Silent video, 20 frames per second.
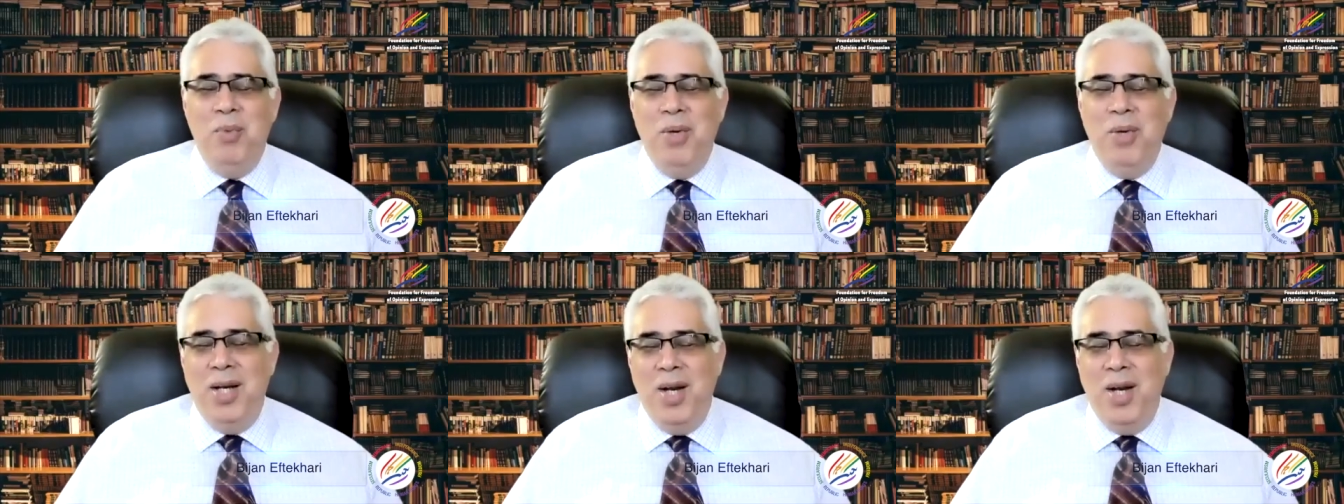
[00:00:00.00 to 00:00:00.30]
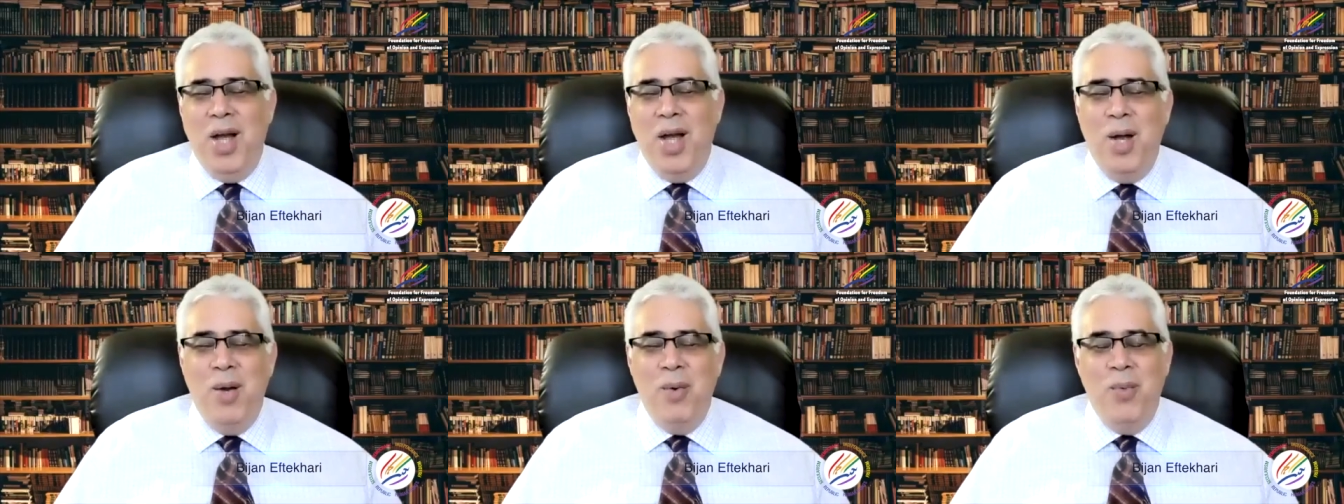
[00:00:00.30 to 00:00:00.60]
when
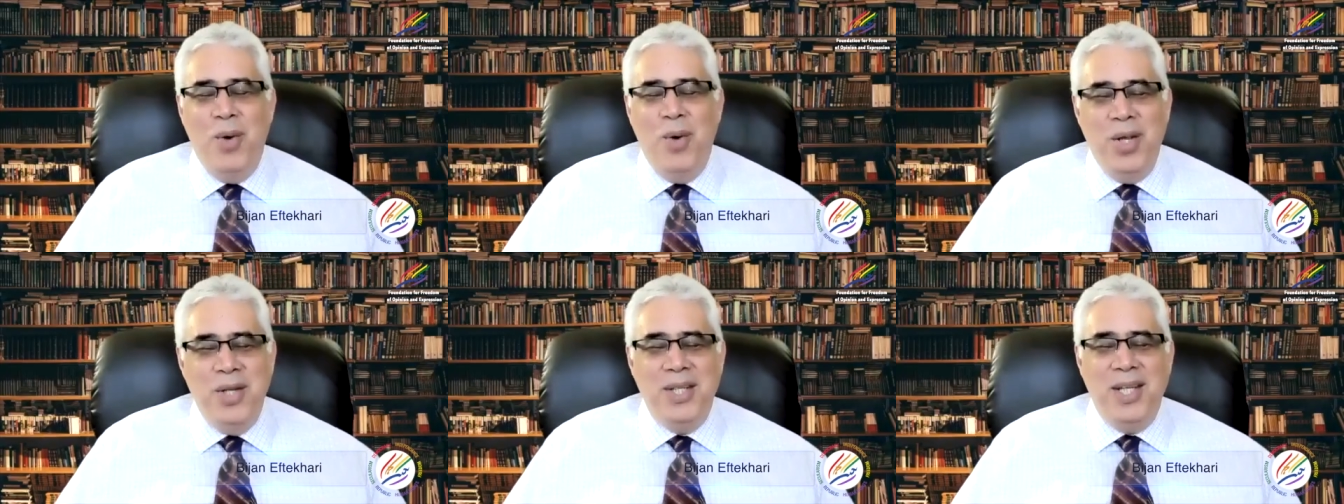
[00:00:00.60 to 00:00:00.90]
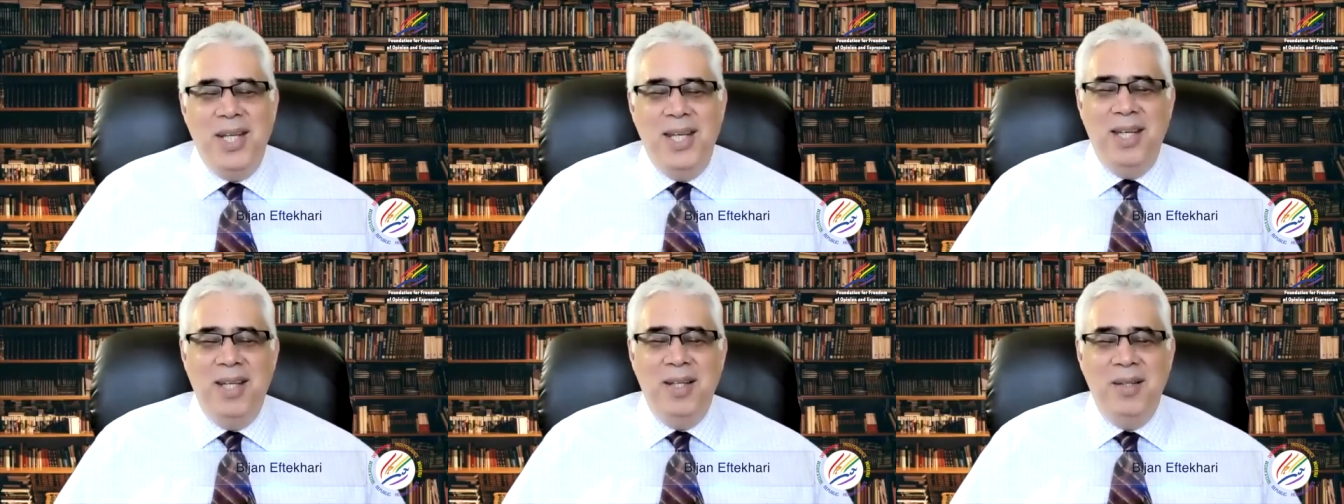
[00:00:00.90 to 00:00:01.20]
I was
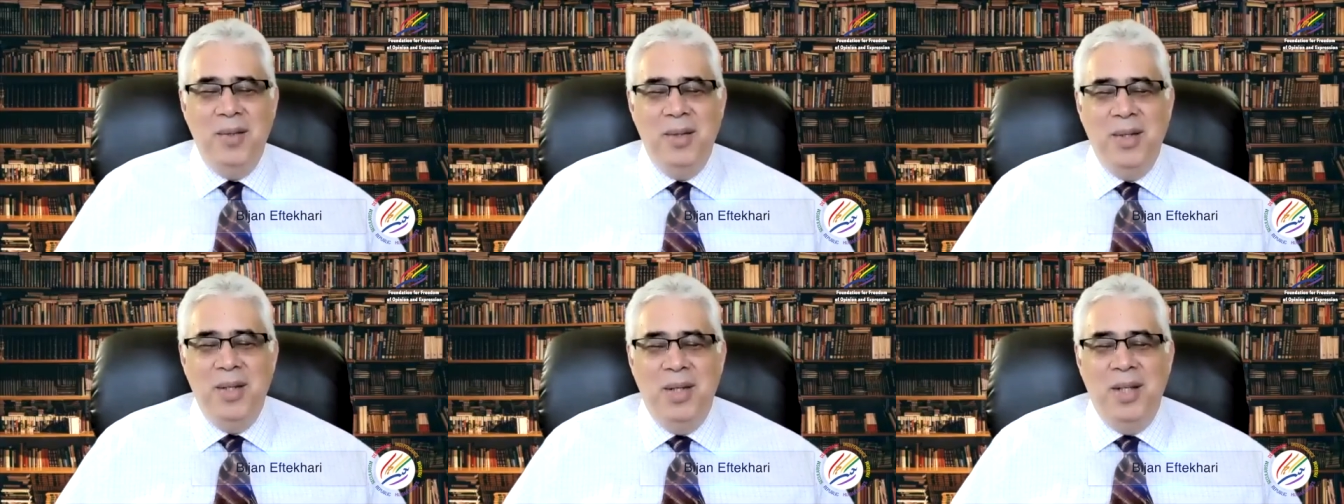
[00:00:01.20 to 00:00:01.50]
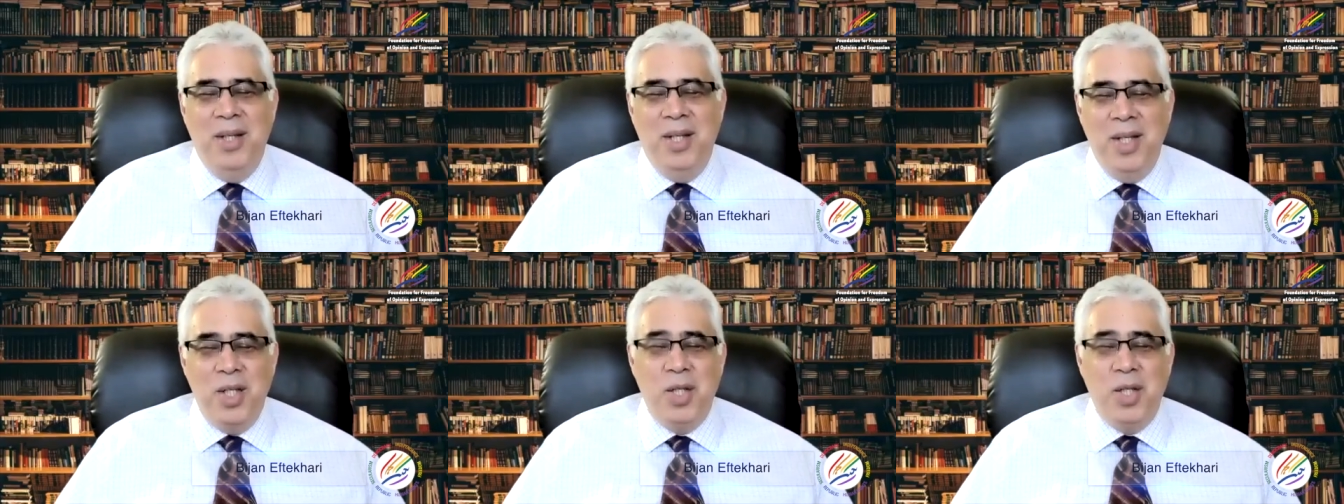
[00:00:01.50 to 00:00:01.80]
a
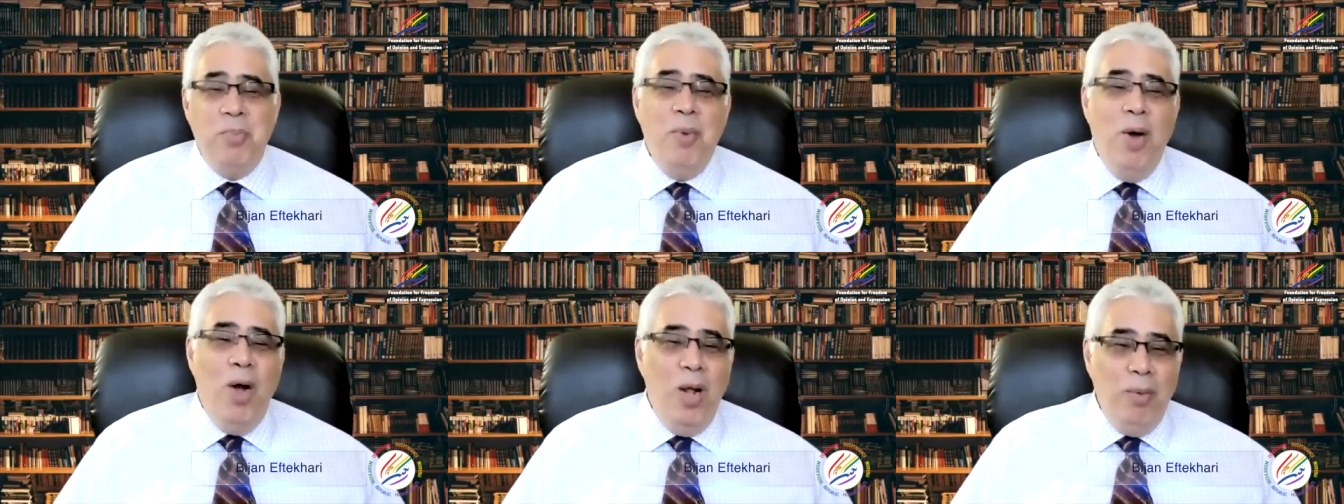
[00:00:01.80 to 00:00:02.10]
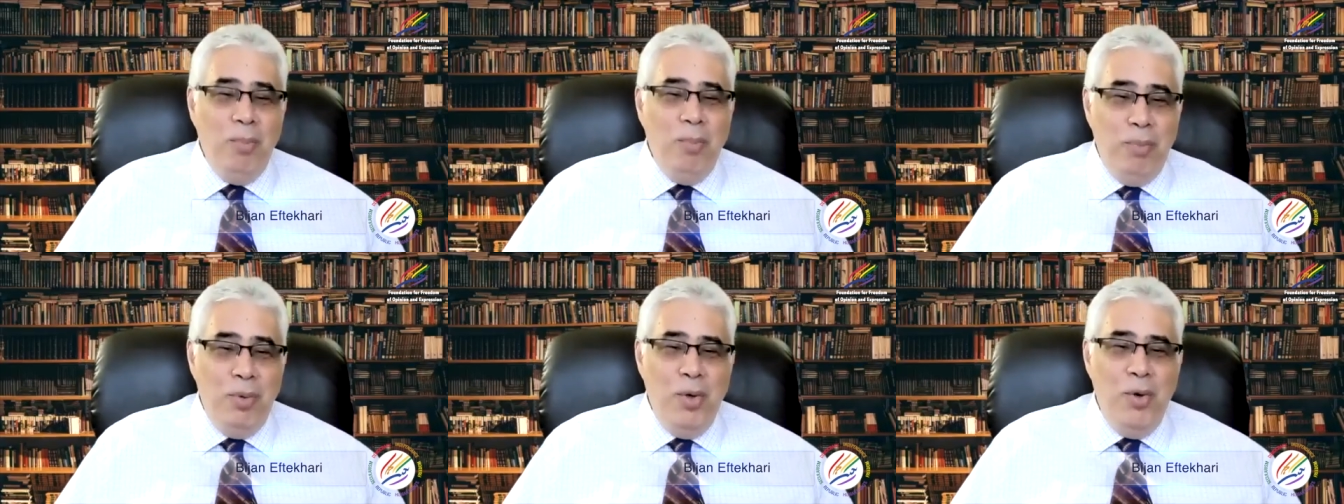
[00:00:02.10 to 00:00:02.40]

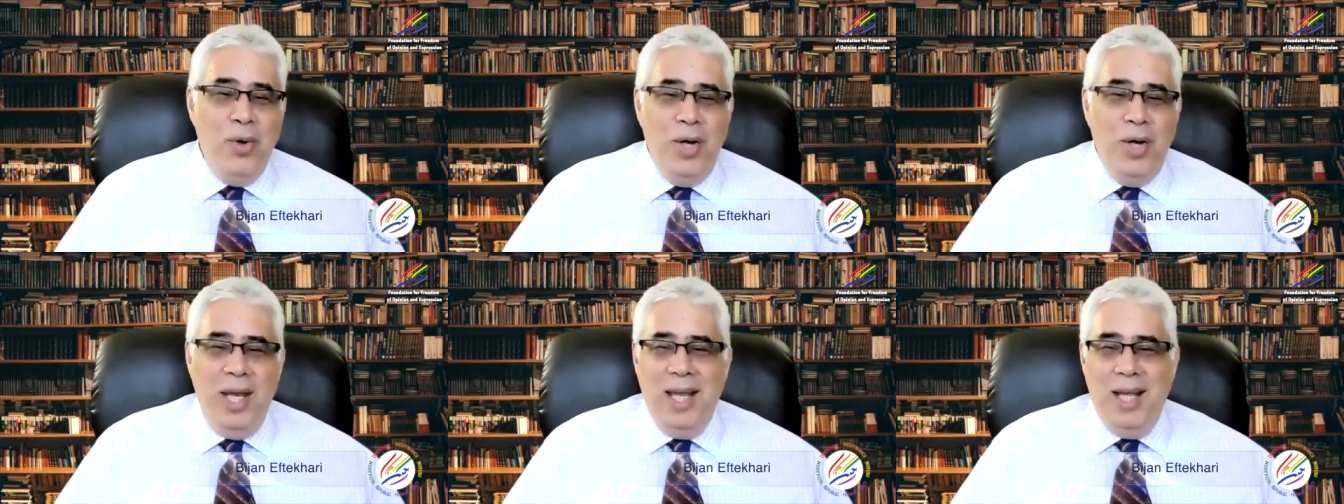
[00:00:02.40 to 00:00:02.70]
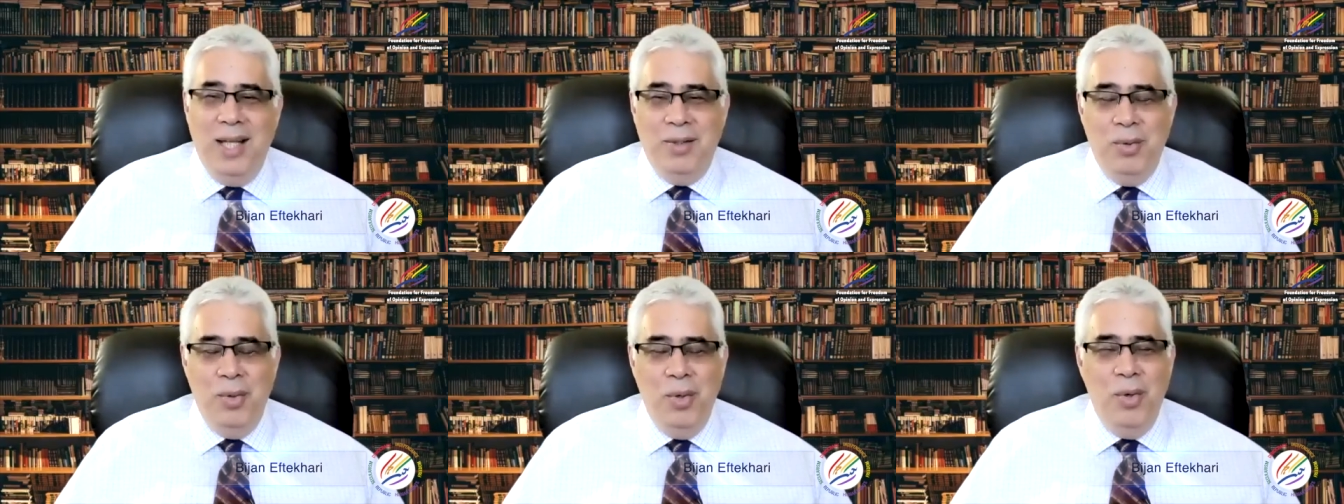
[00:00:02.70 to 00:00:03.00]
small boy
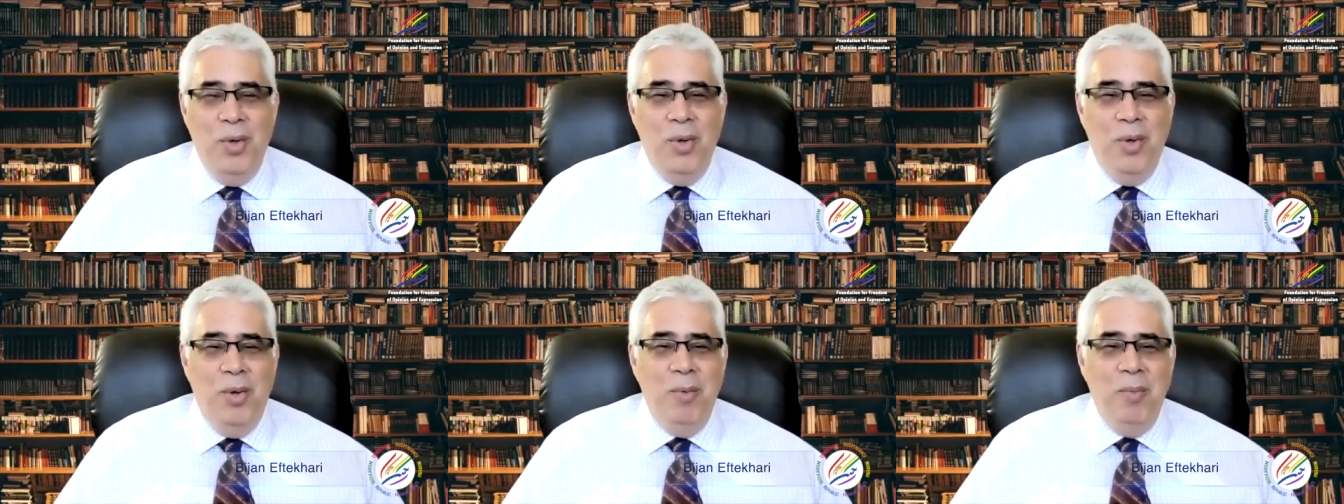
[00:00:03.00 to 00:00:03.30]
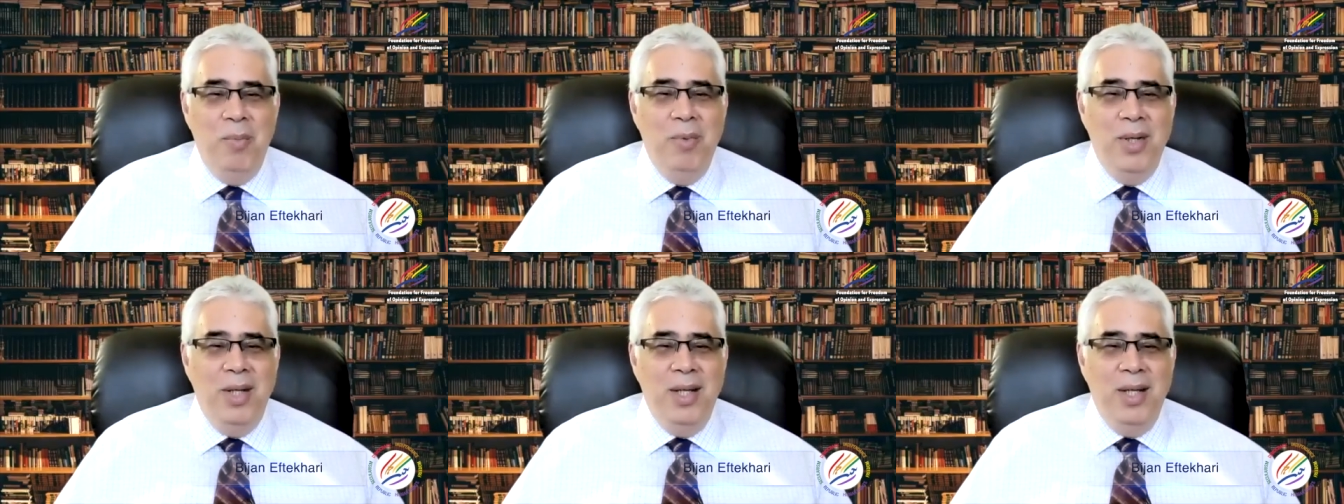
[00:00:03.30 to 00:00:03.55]
at home,